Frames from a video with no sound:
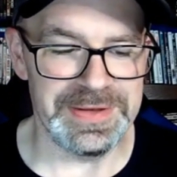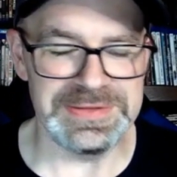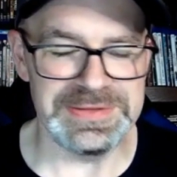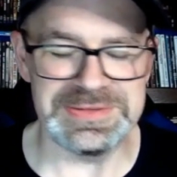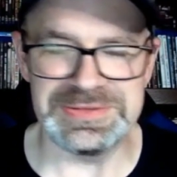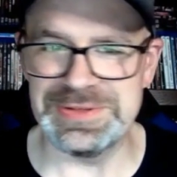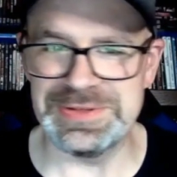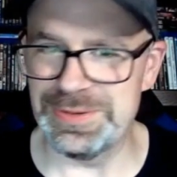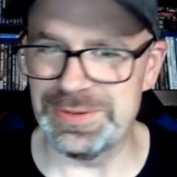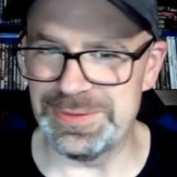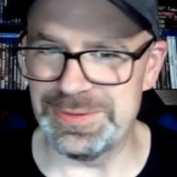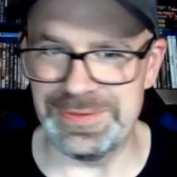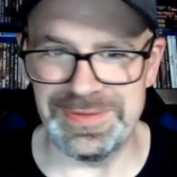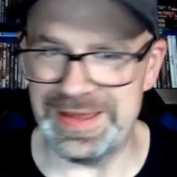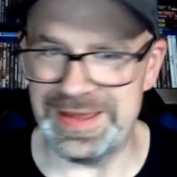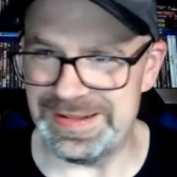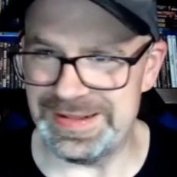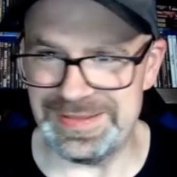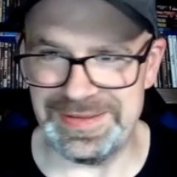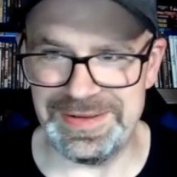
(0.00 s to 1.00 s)
So
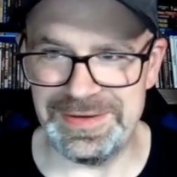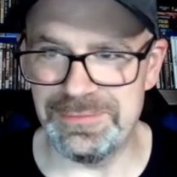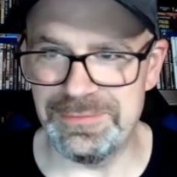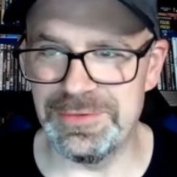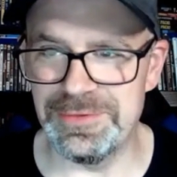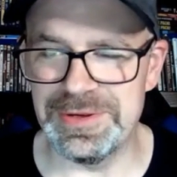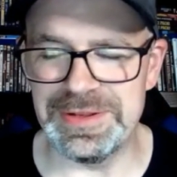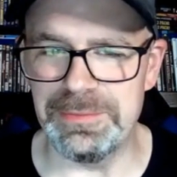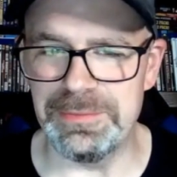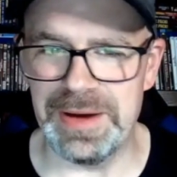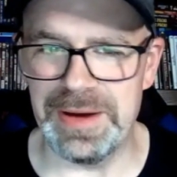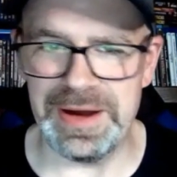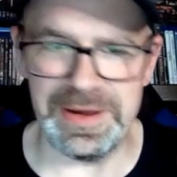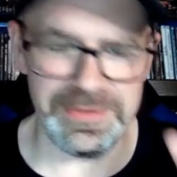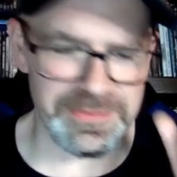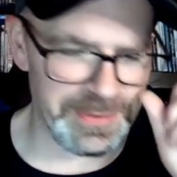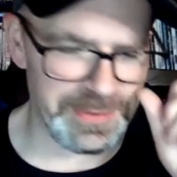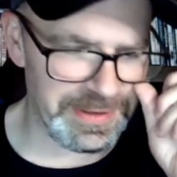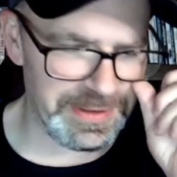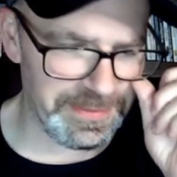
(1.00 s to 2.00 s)
that didn't really
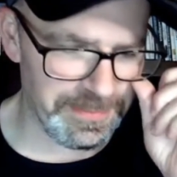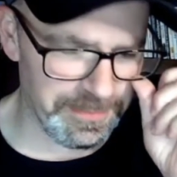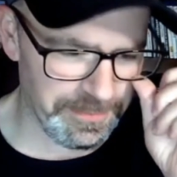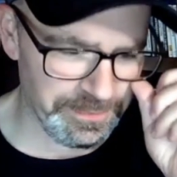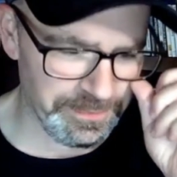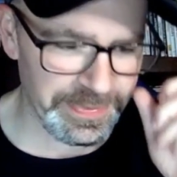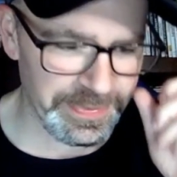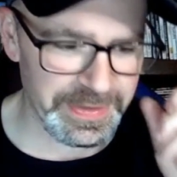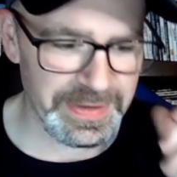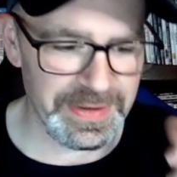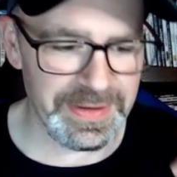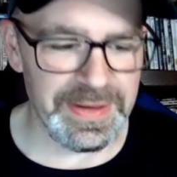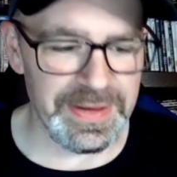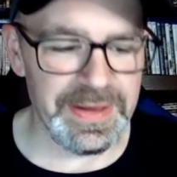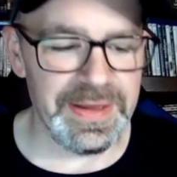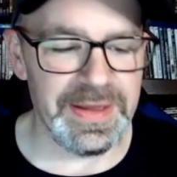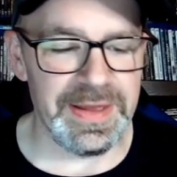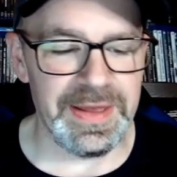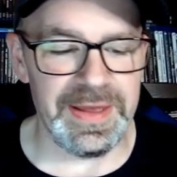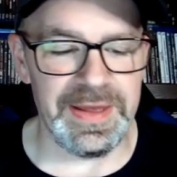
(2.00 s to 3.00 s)
bother me.
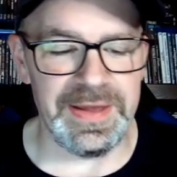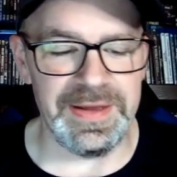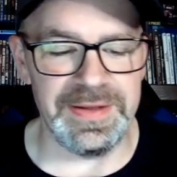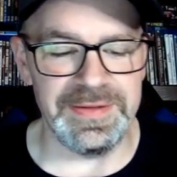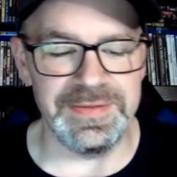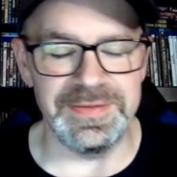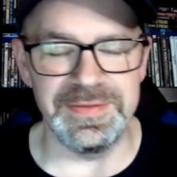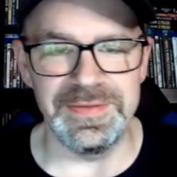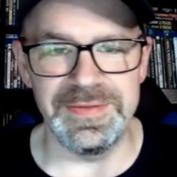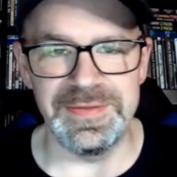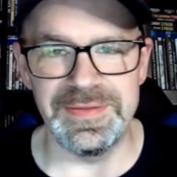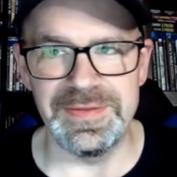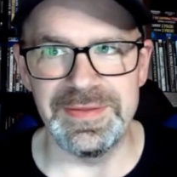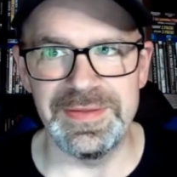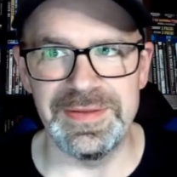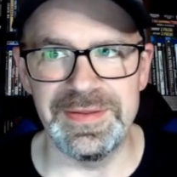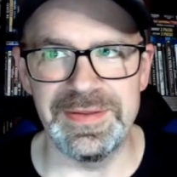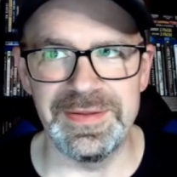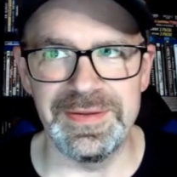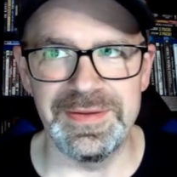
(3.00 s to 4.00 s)
And
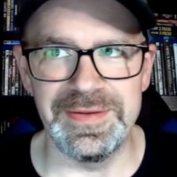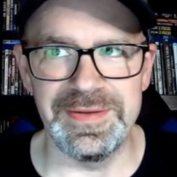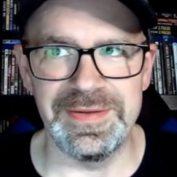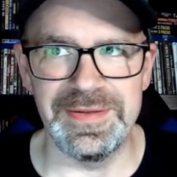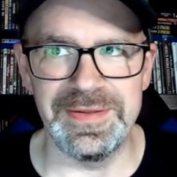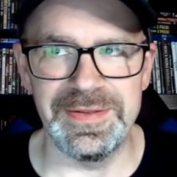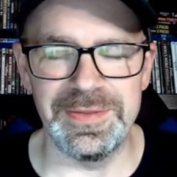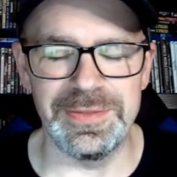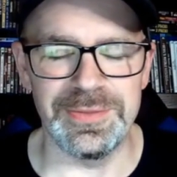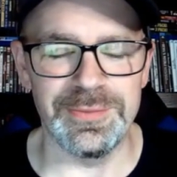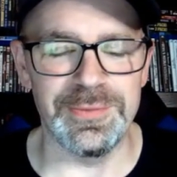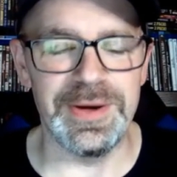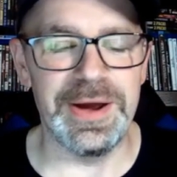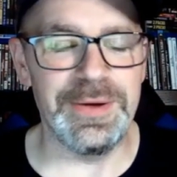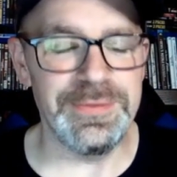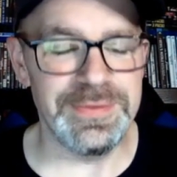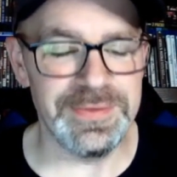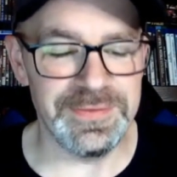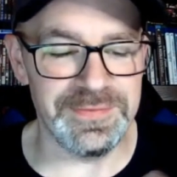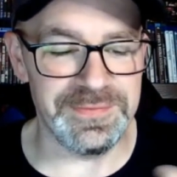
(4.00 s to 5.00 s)

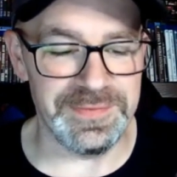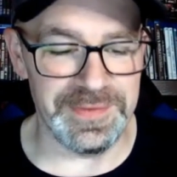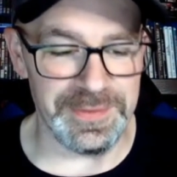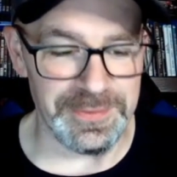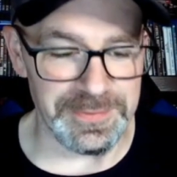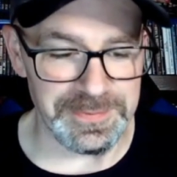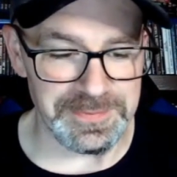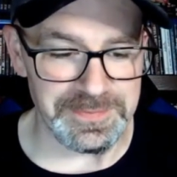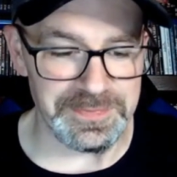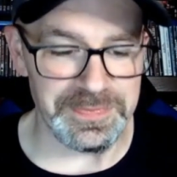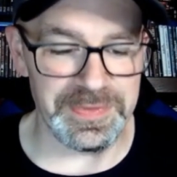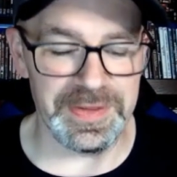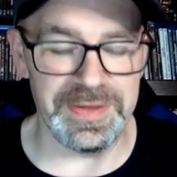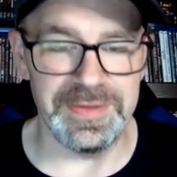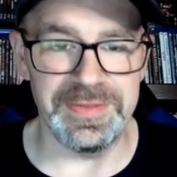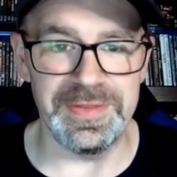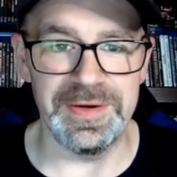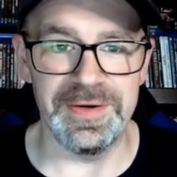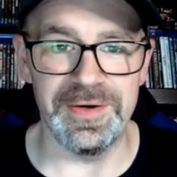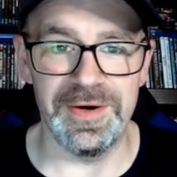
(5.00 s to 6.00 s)
throughout the film,
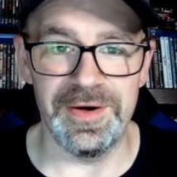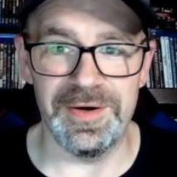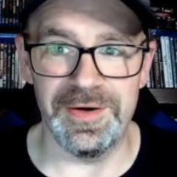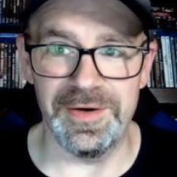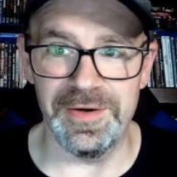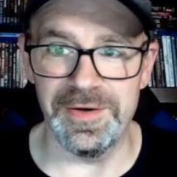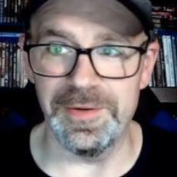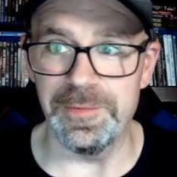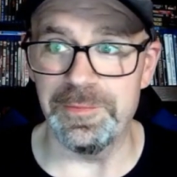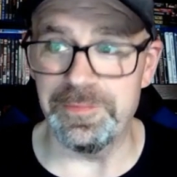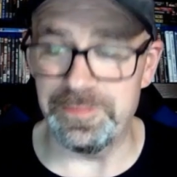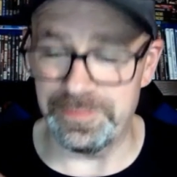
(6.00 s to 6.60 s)
there are,